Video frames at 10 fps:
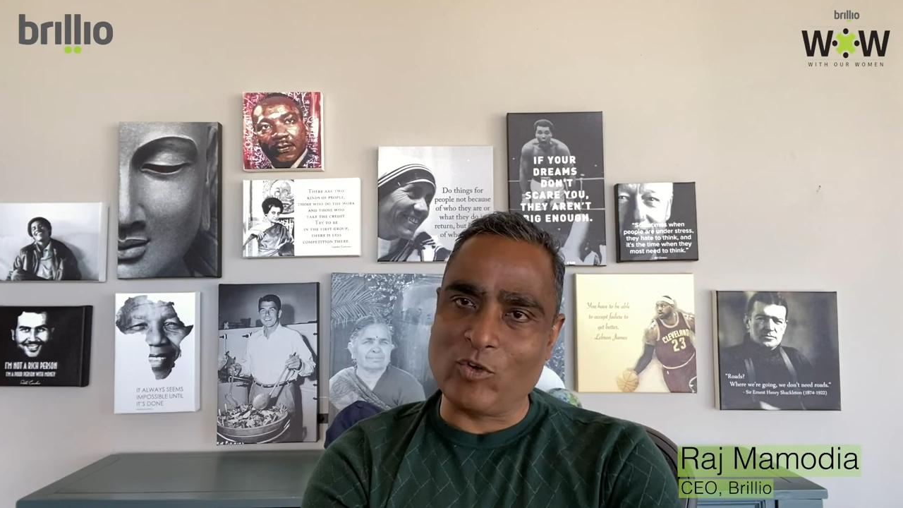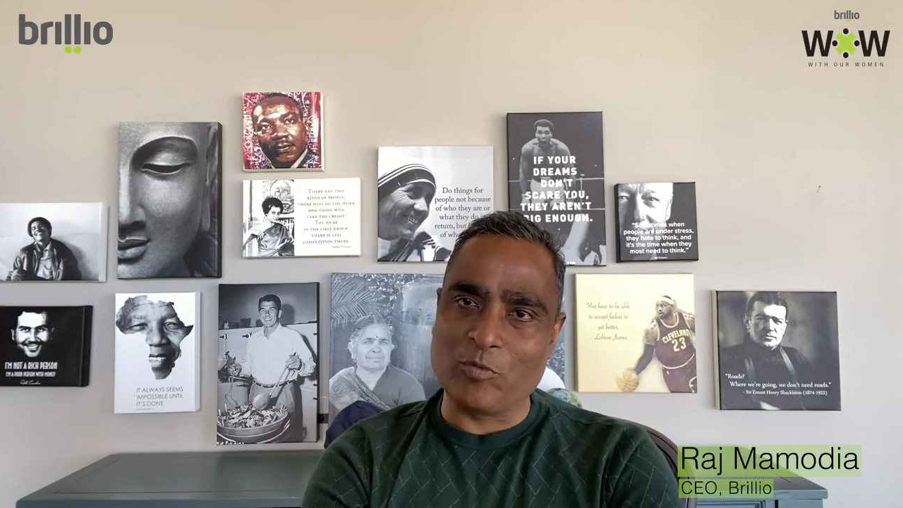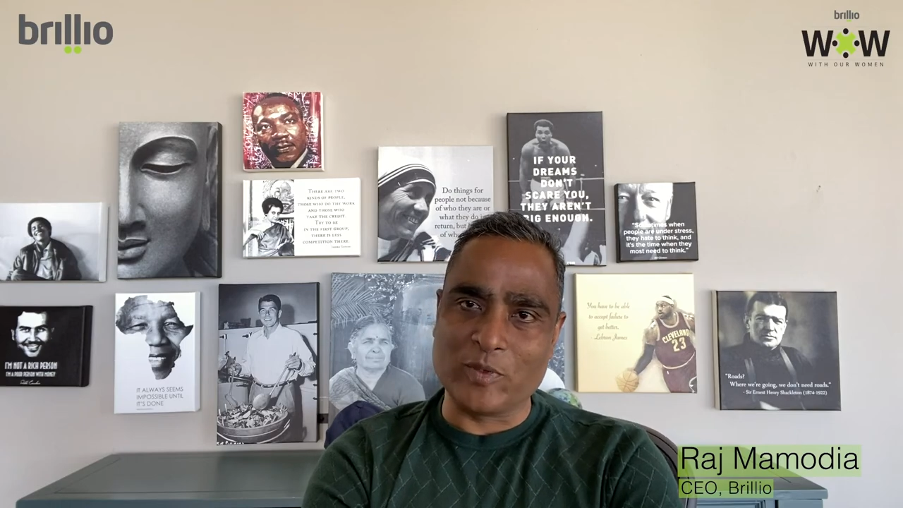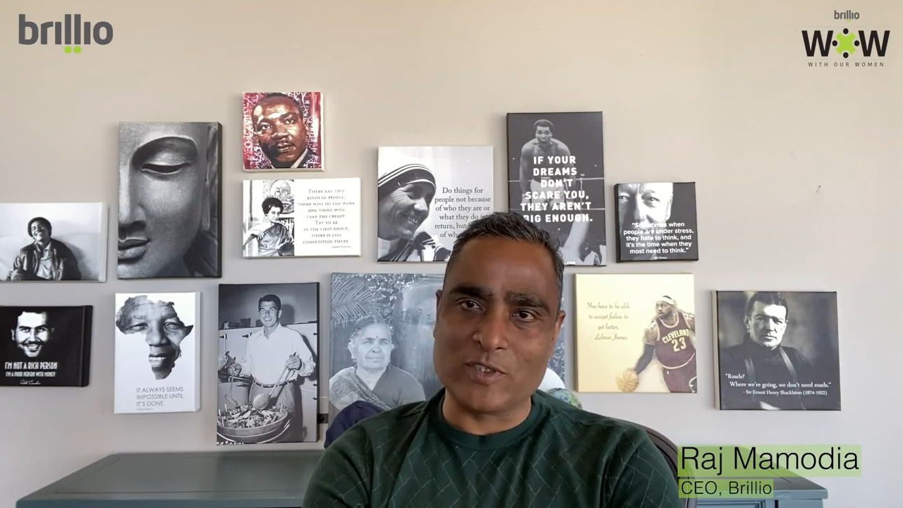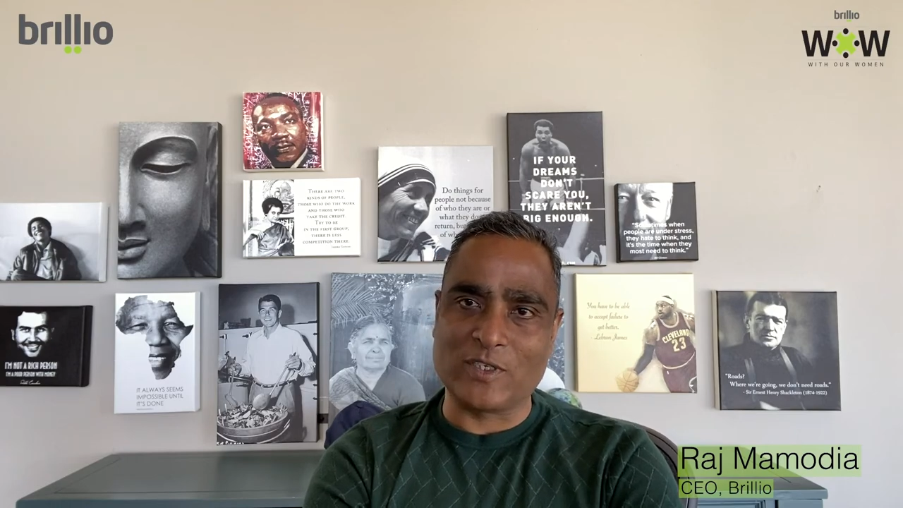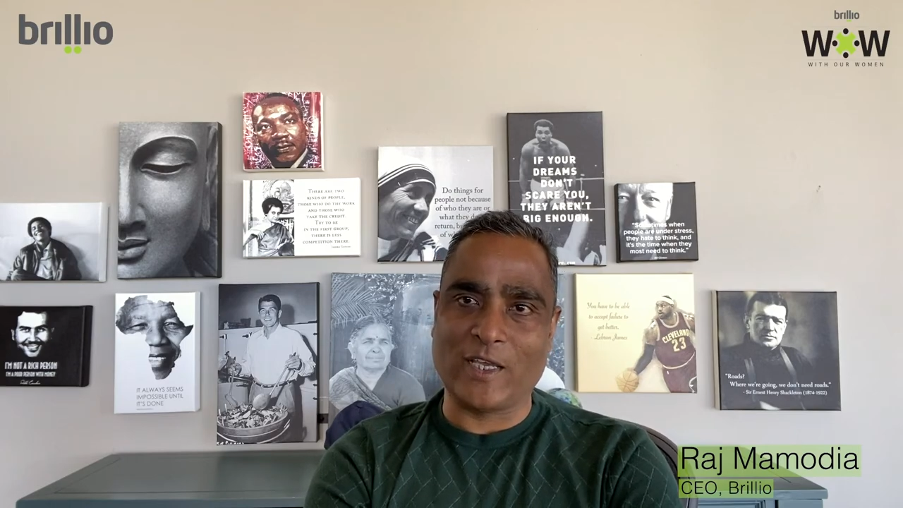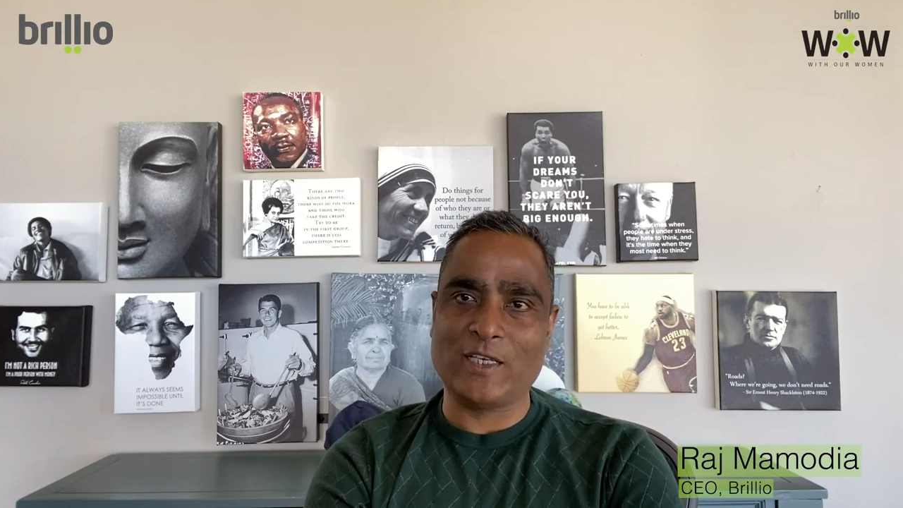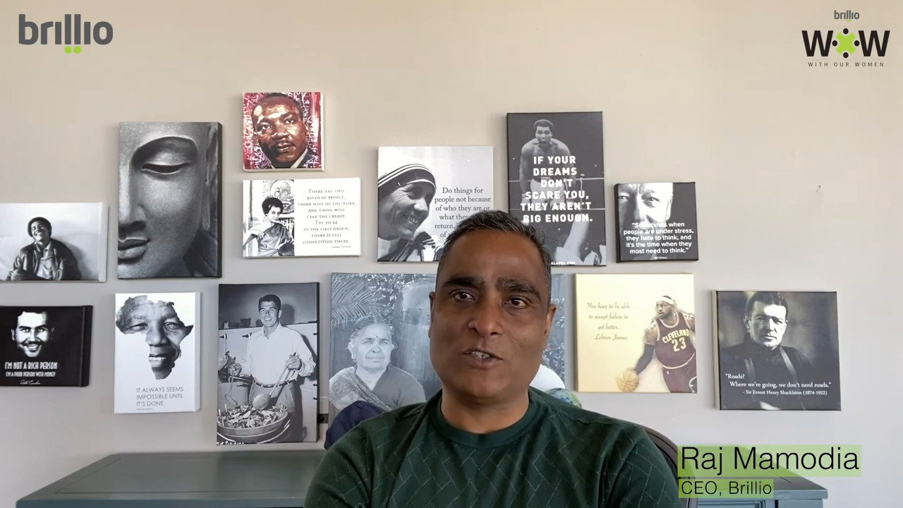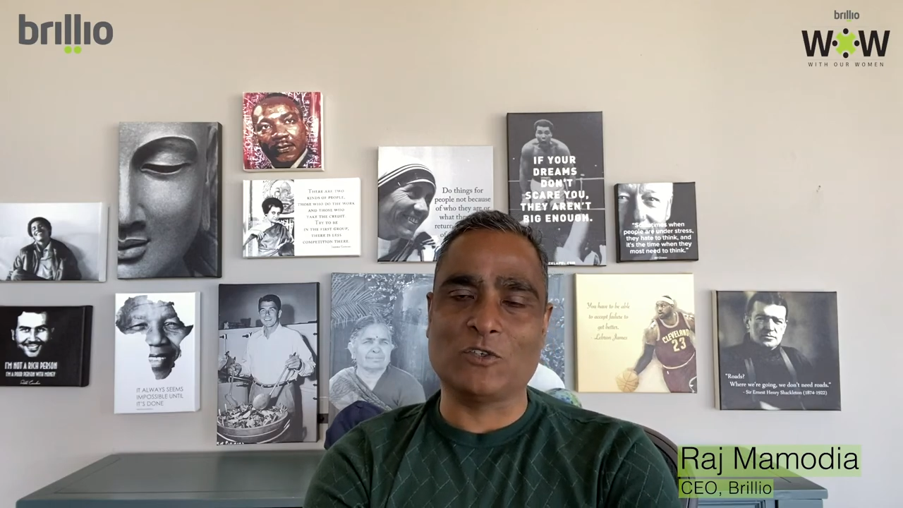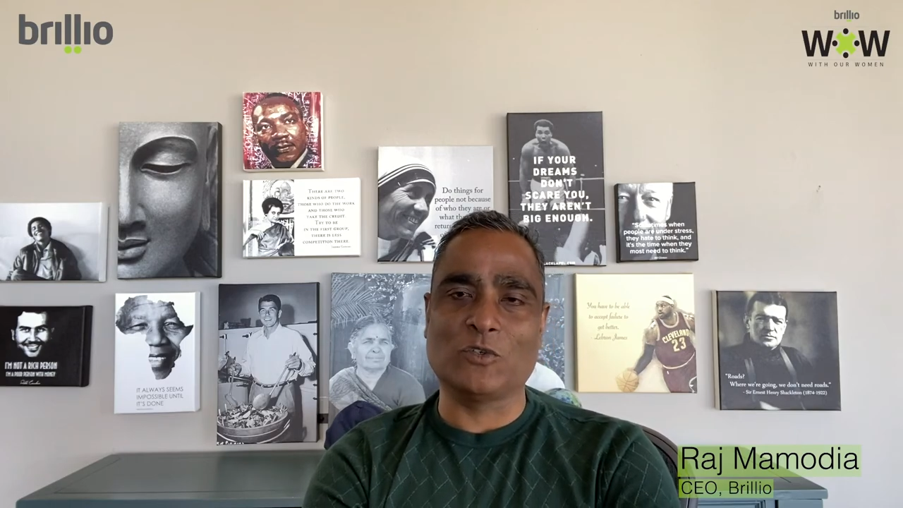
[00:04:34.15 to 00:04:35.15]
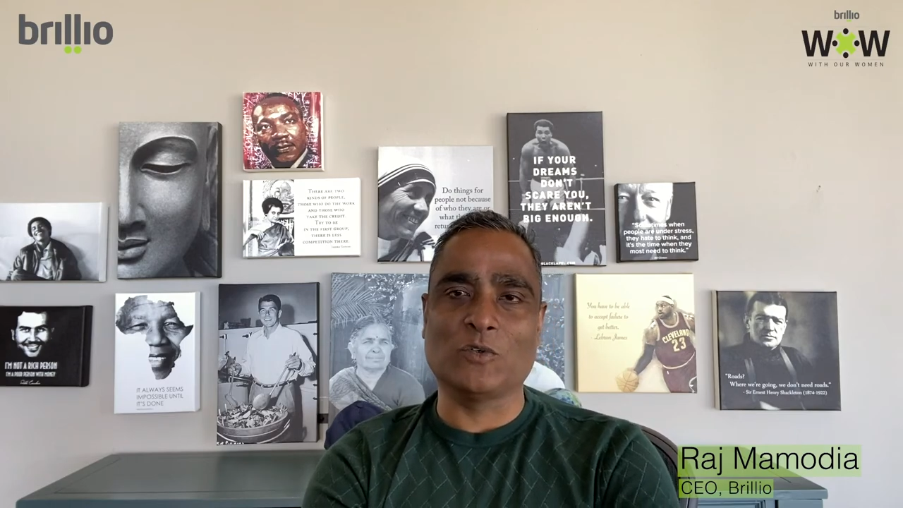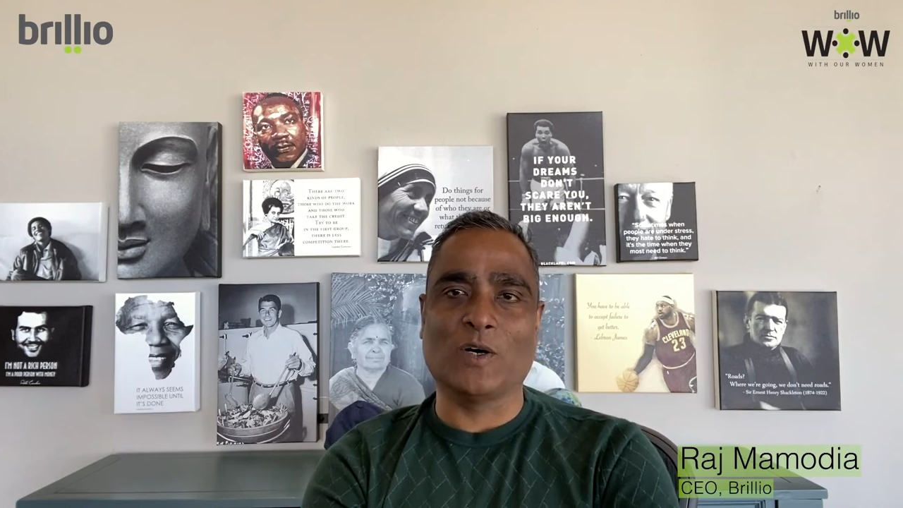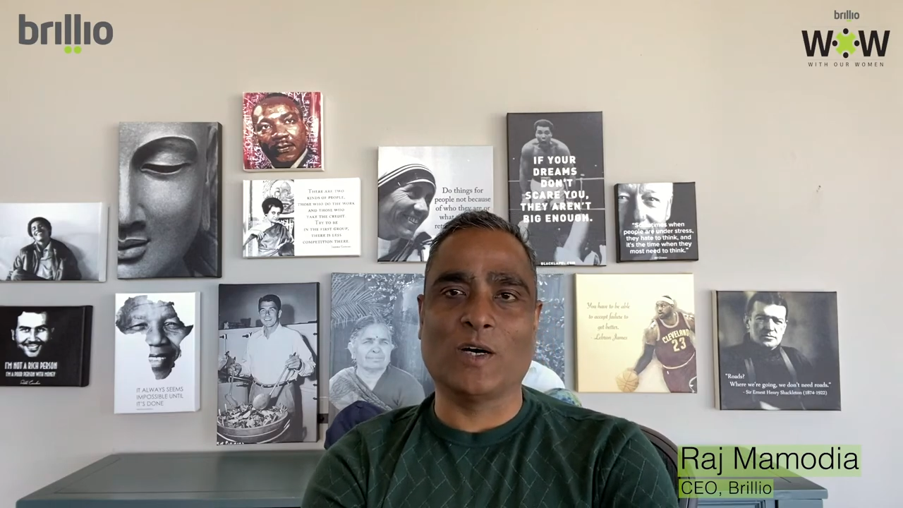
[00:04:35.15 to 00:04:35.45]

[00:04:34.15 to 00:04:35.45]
Women's Day to,